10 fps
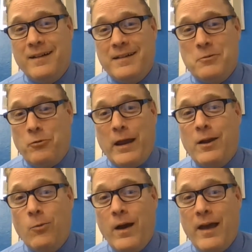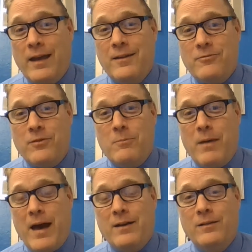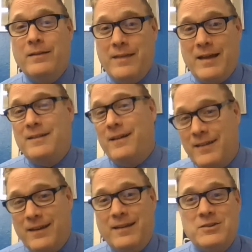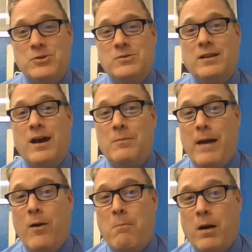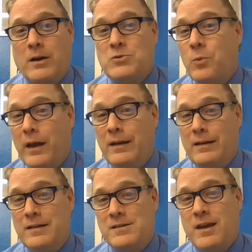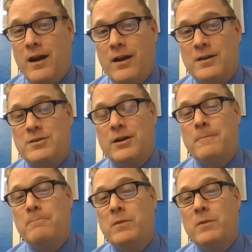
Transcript: He ran away from battle, and that, again, it shows a lot about Mark Twain and his character.